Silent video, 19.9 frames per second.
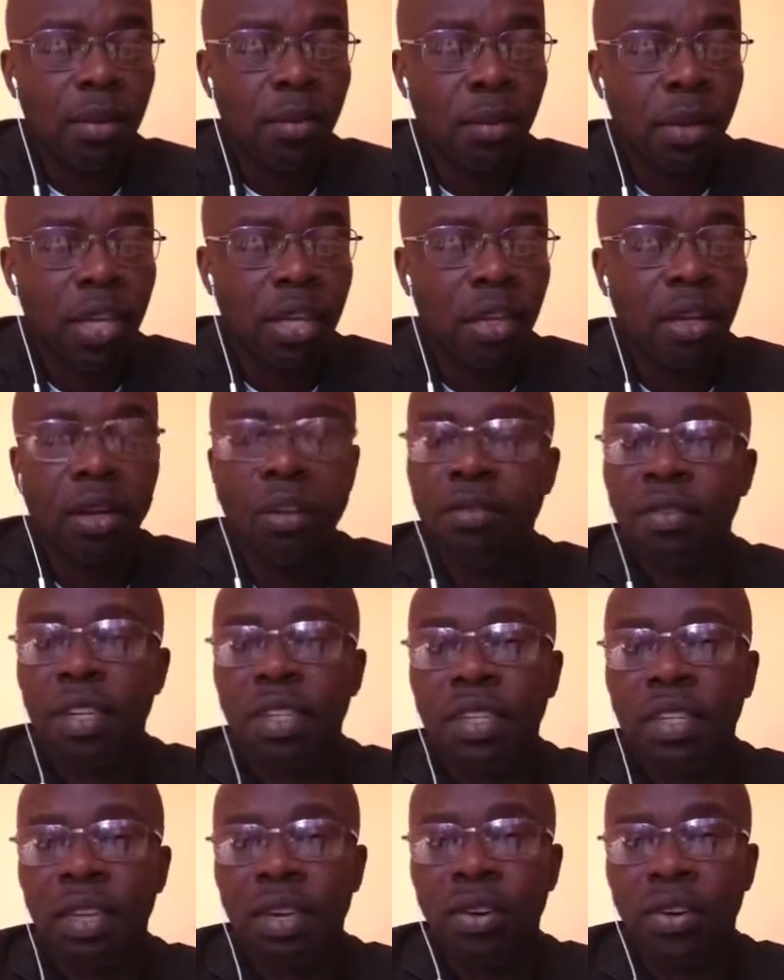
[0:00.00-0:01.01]
middle of
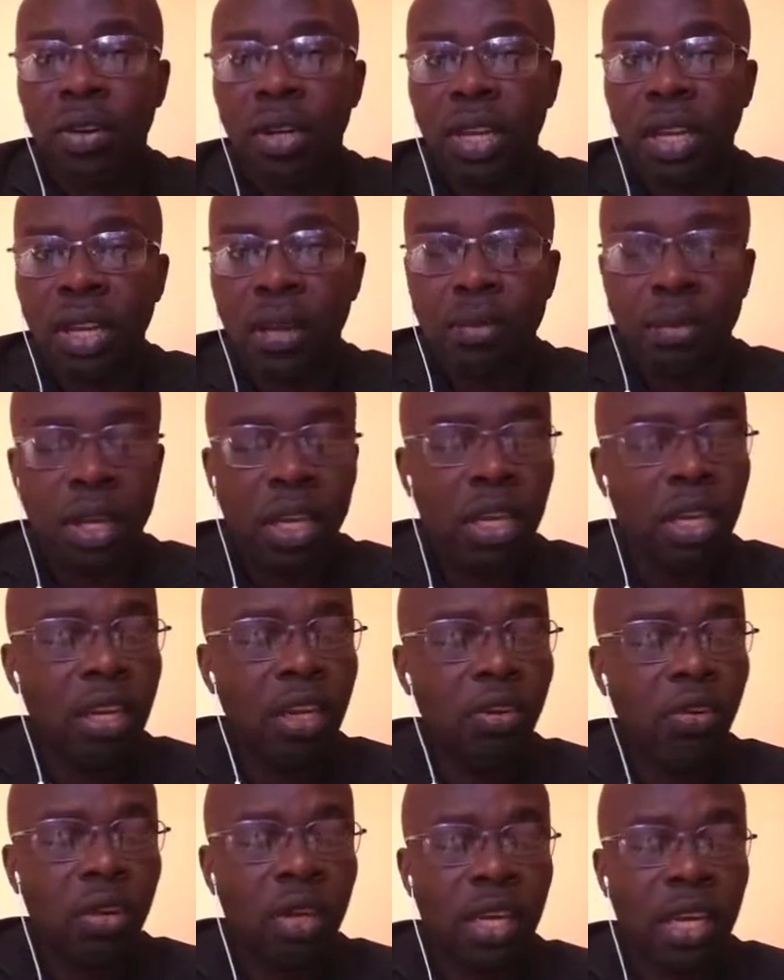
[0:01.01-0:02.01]
it, or the
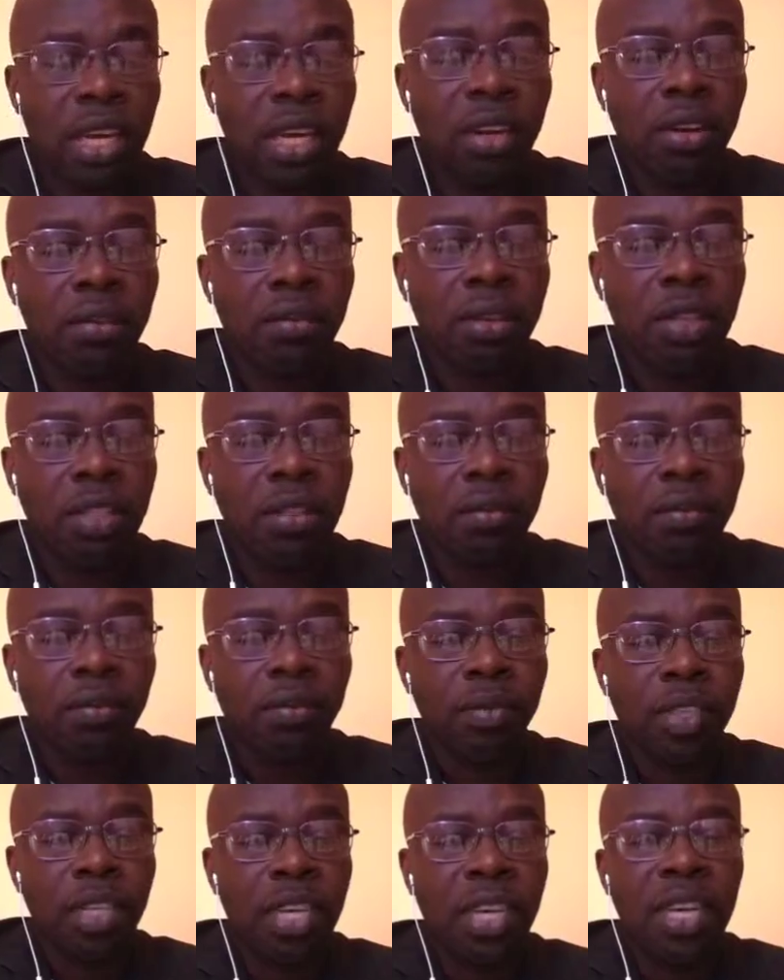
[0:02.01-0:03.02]
beginning or the end of it,
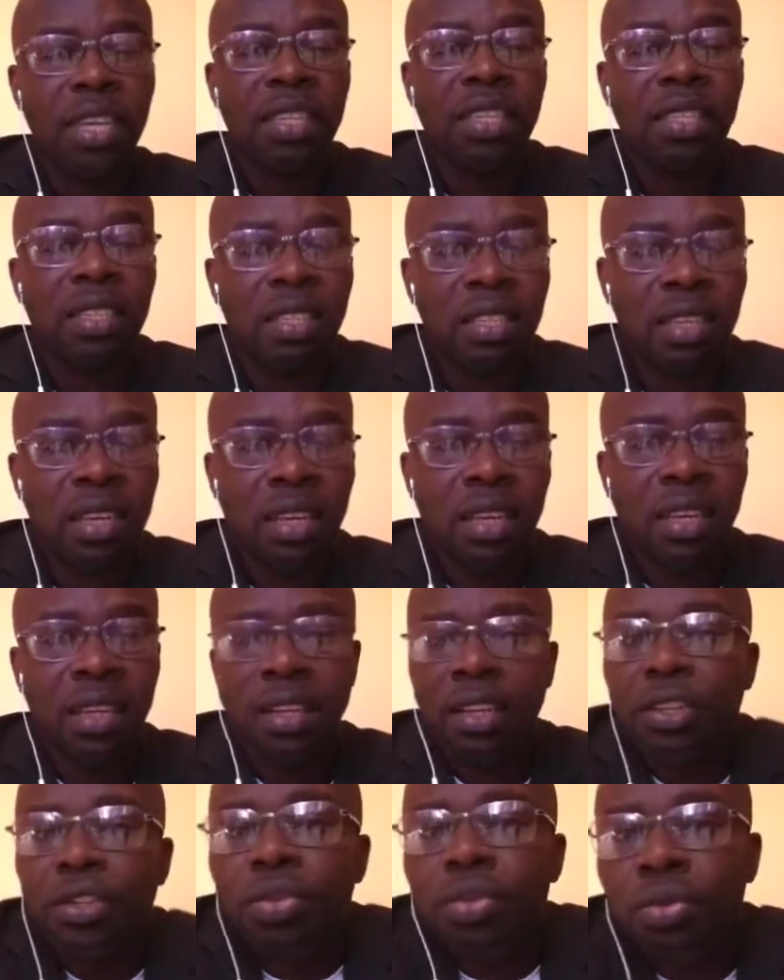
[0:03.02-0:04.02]
is
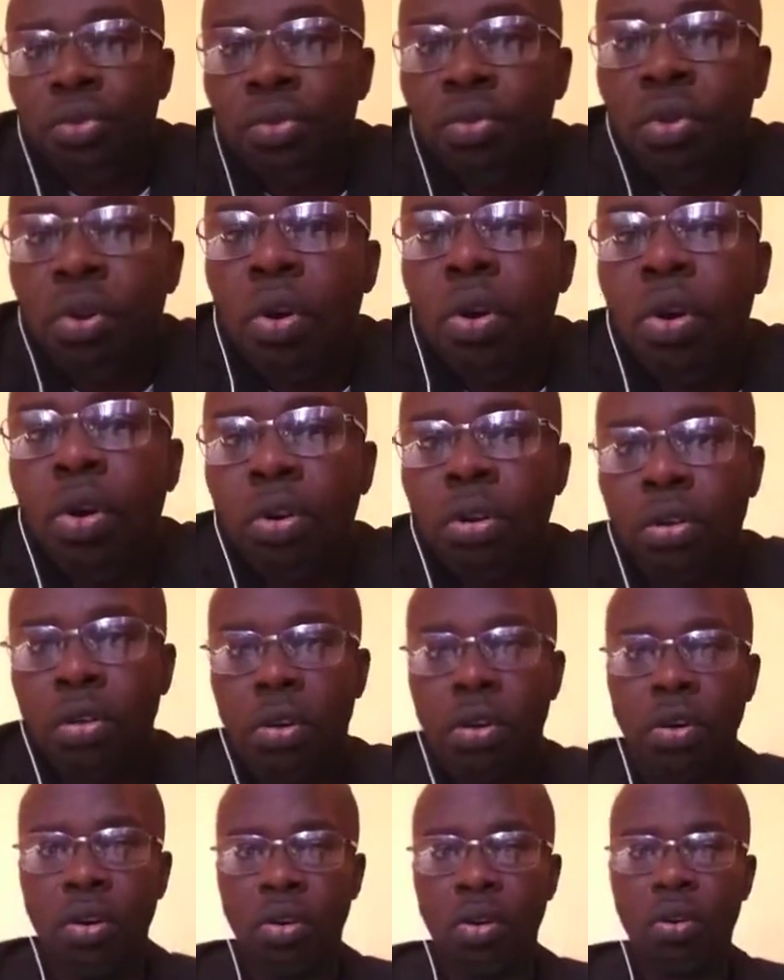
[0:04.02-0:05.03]
the true God,
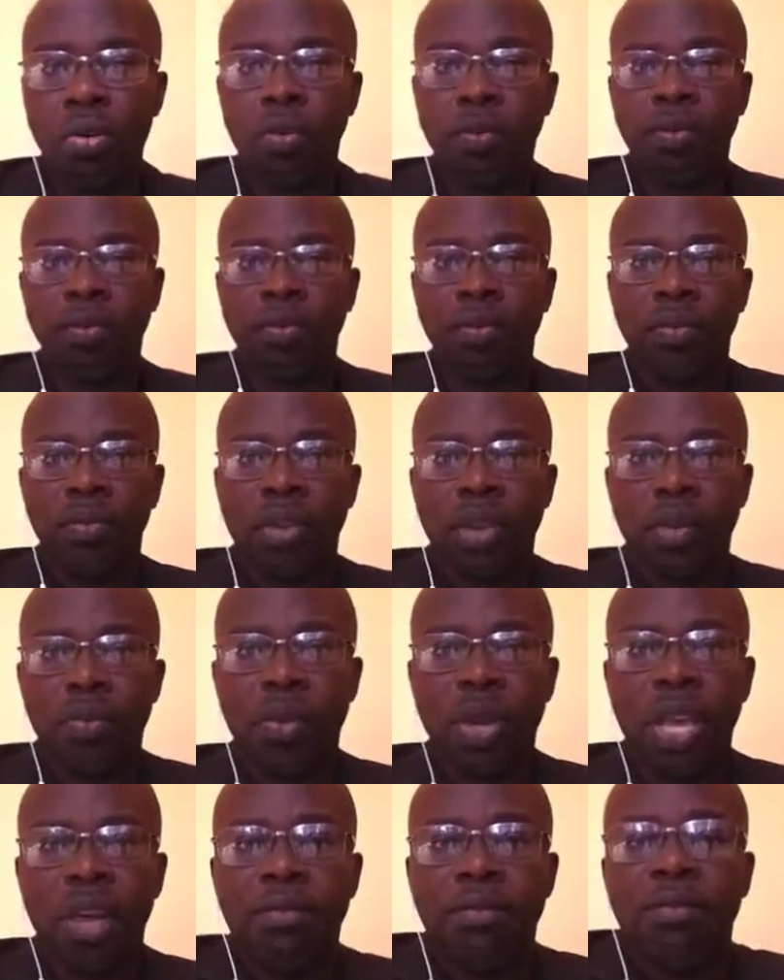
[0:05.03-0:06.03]
or
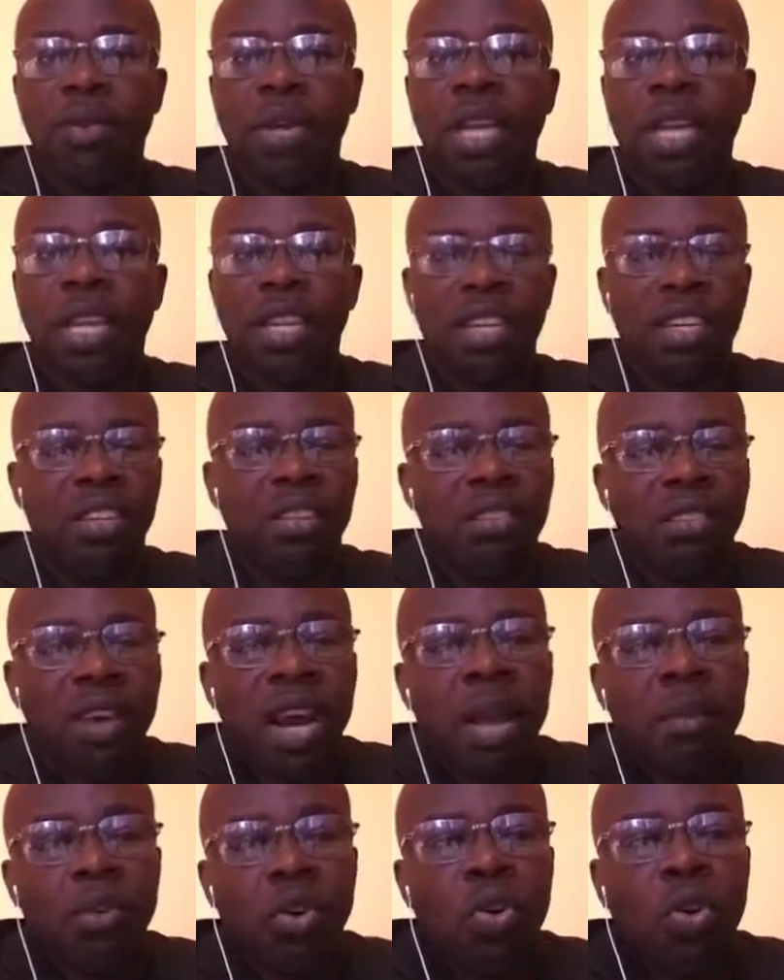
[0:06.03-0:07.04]
we have really
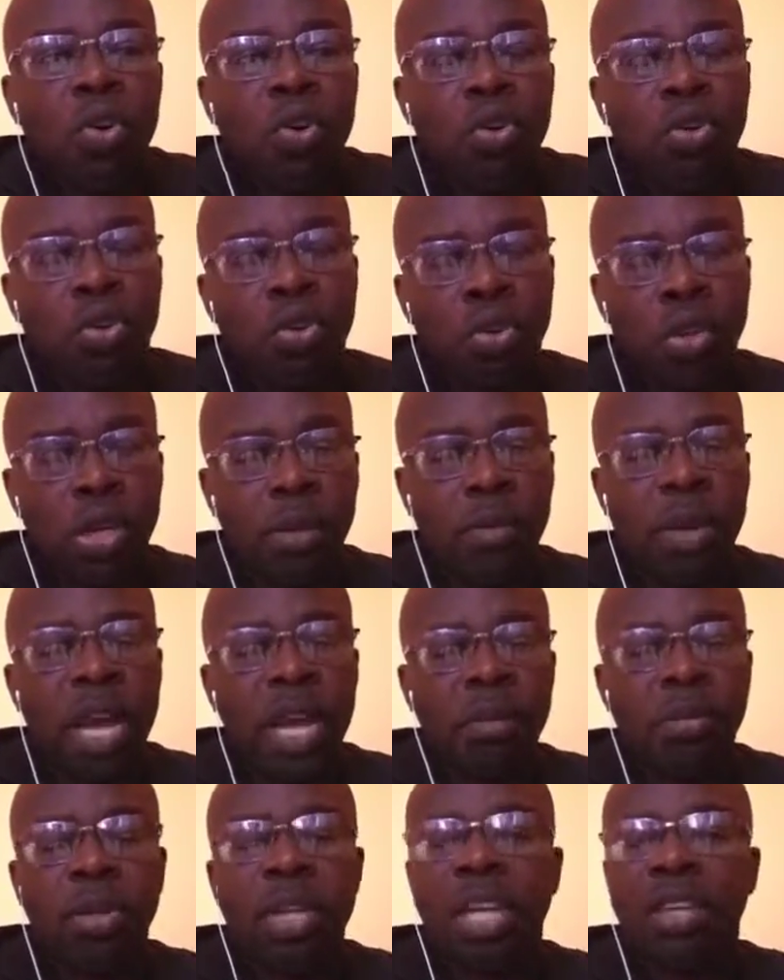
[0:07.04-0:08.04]
described God, or the
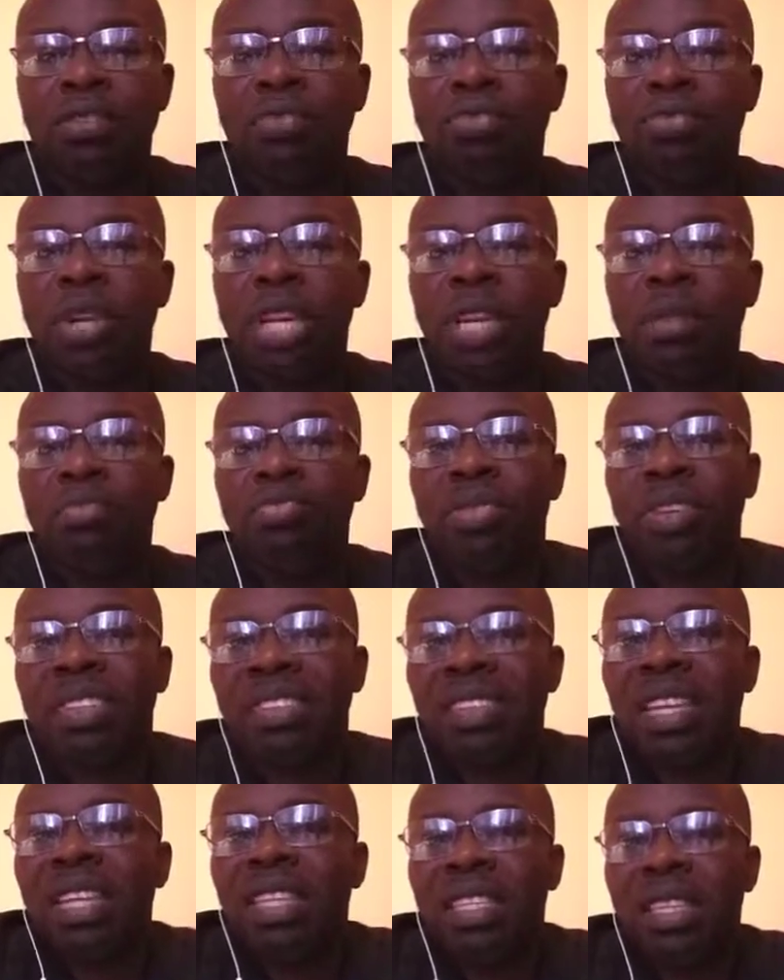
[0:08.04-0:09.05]
Bible has really
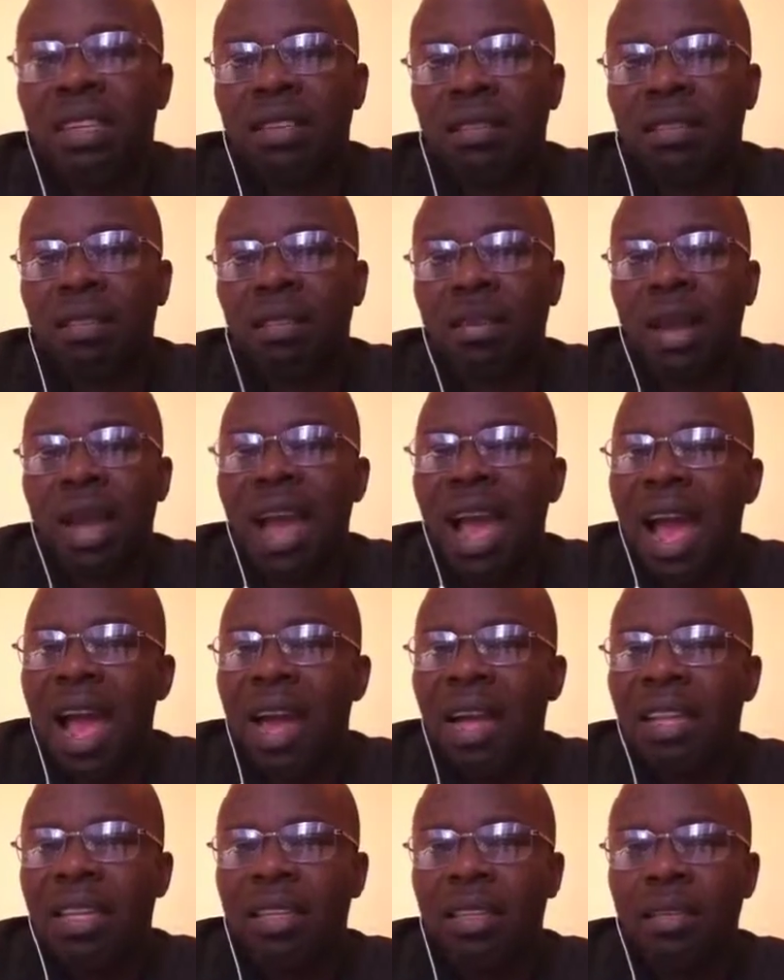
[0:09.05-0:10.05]
presented God
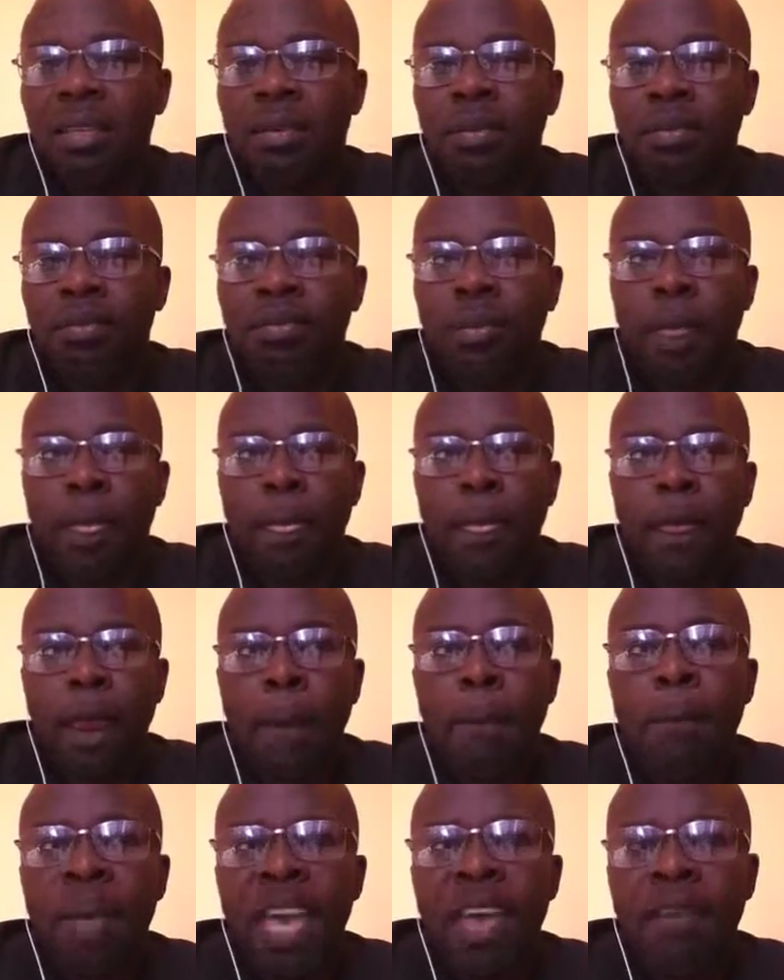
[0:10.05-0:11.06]
as
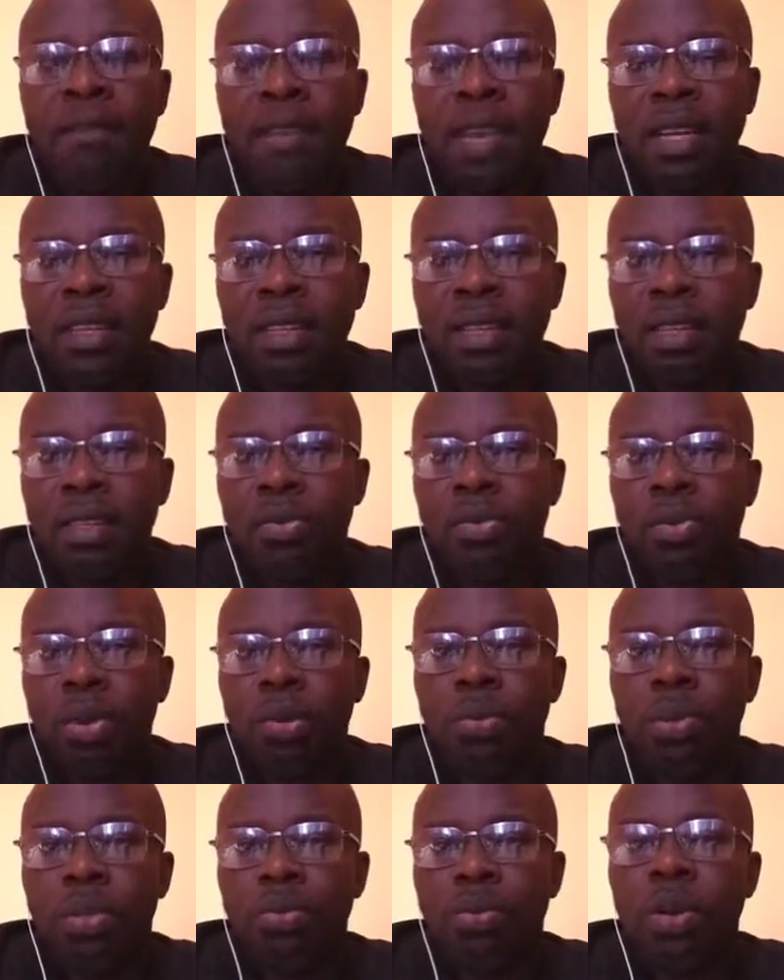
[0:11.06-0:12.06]
perfect as we
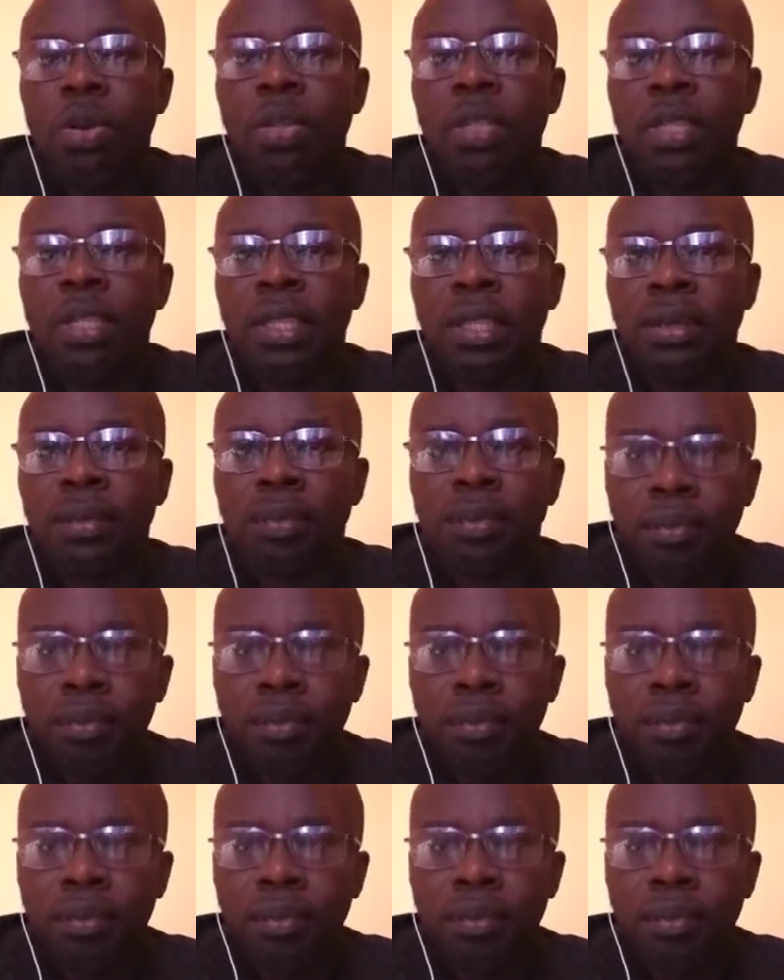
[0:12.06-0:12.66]
would want,